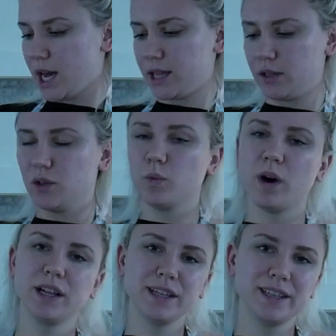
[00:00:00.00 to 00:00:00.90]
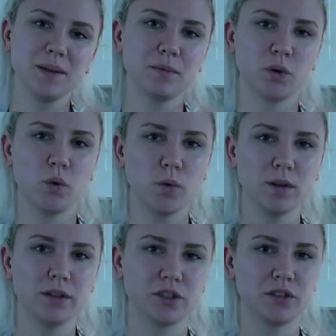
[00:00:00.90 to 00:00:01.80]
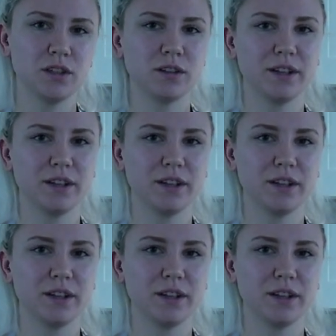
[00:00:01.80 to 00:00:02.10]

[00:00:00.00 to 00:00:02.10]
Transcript: And then you wanna let them cool just so